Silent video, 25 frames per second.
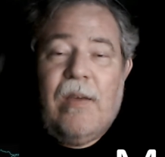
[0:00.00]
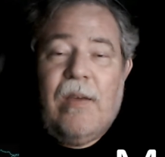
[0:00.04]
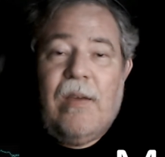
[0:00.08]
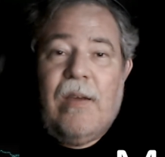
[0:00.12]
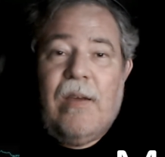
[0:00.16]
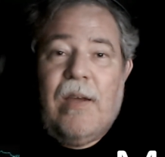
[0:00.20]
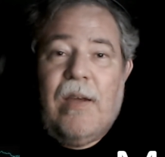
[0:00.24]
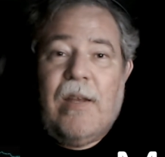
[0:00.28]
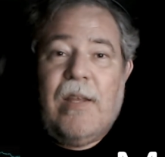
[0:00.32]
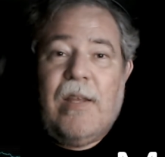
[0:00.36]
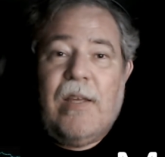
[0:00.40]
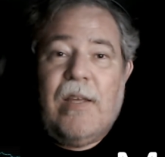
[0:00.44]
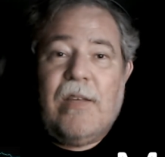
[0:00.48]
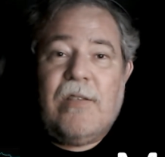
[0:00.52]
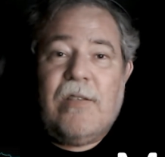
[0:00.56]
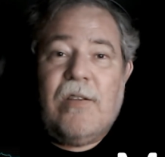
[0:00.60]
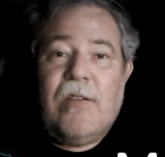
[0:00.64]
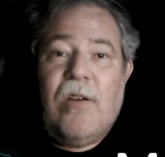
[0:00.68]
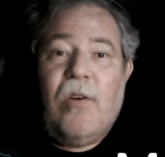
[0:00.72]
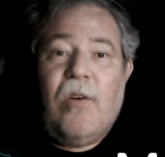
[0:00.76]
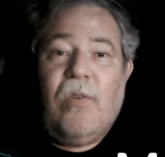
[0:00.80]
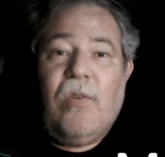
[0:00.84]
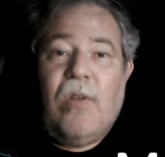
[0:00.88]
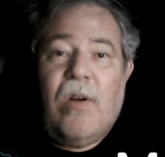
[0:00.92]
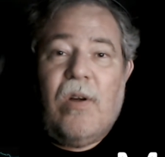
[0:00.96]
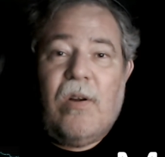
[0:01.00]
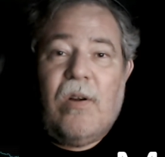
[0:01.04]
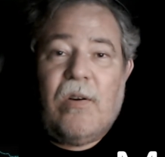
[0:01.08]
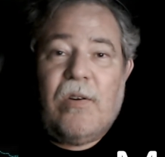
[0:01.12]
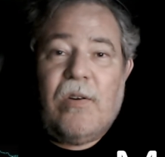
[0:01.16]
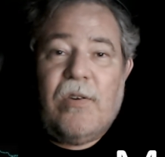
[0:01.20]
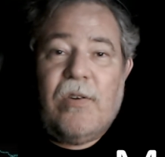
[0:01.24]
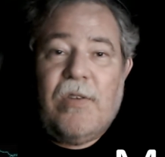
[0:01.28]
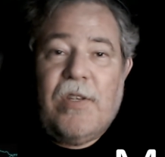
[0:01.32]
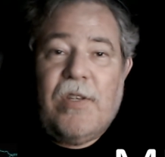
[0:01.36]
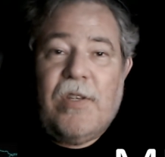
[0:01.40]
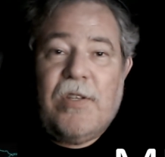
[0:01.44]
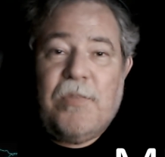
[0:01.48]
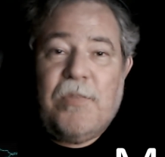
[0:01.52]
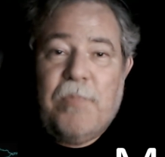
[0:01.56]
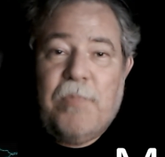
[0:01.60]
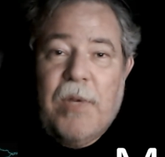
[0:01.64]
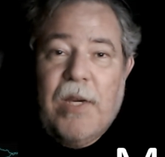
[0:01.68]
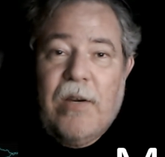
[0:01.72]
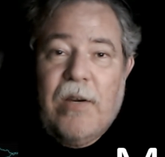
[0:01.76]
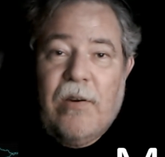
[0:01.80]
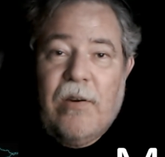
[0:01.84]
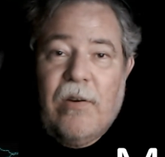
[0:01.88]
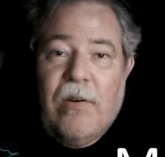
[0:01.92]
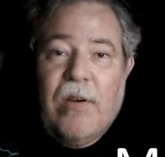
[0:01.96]
And he is no longer the
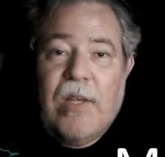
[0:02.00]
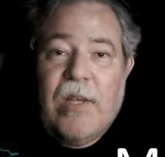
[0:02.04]
speaker at